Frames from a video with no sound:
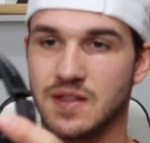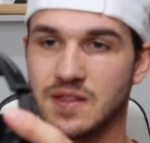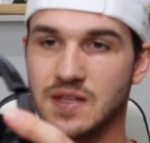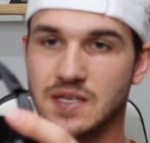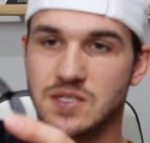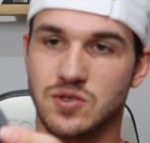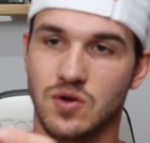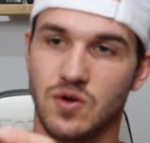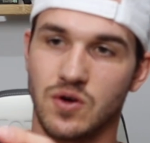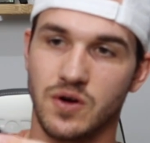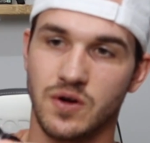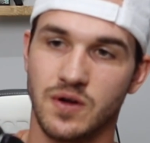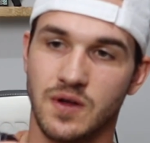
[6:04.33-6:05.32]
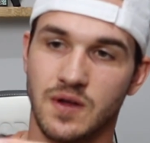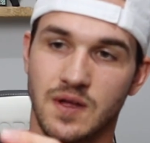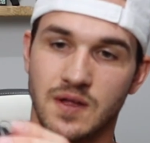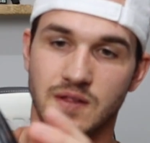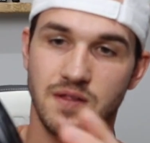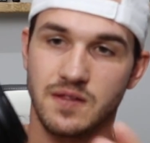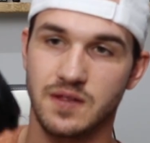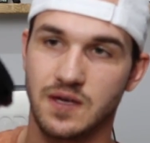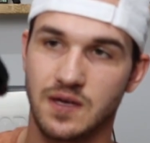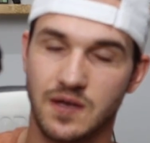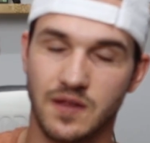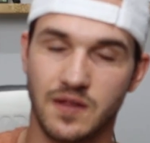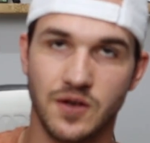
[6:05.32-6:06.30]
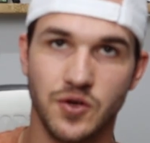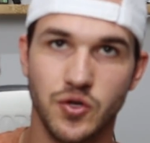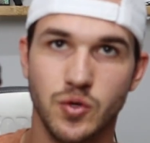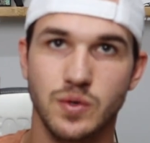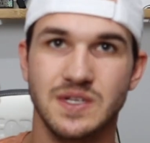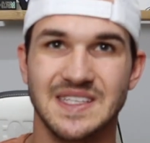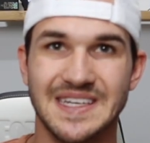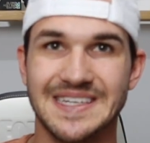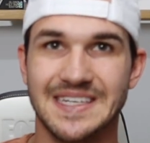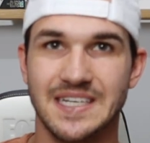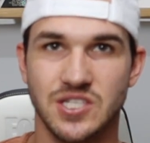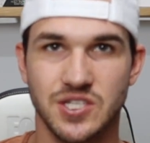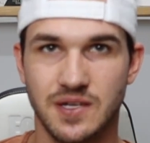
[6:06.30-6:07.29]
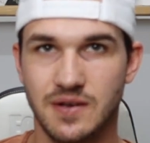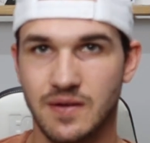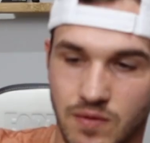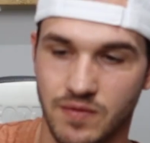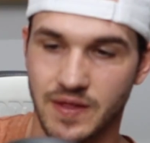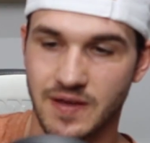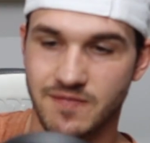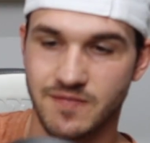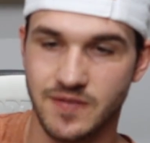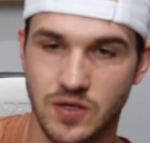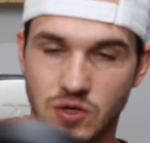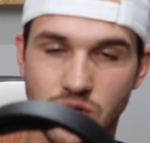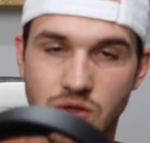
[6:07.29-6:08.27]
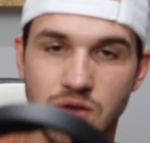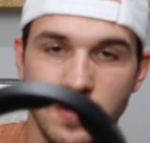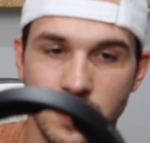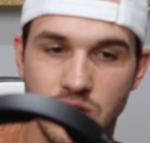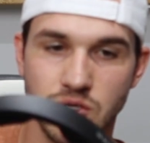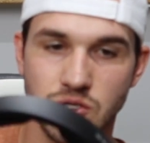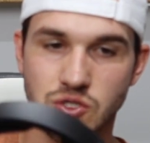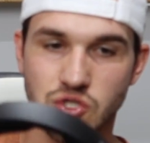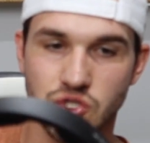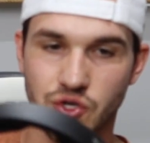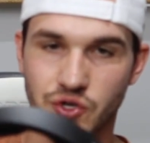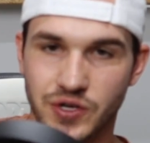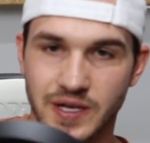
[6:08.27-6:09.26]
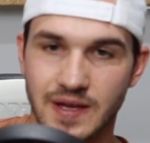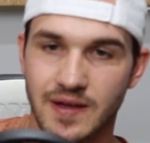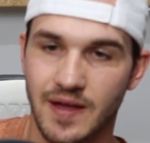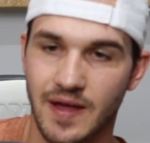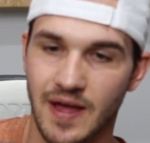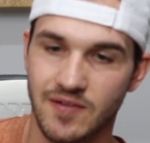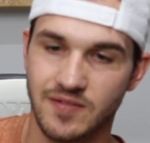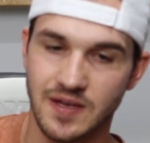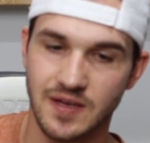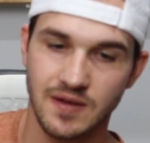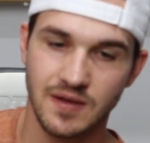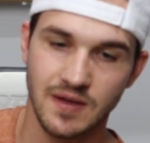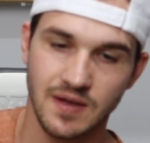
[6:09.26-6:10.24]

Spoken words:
and these are the newest edition. They feel sturdy, heavy.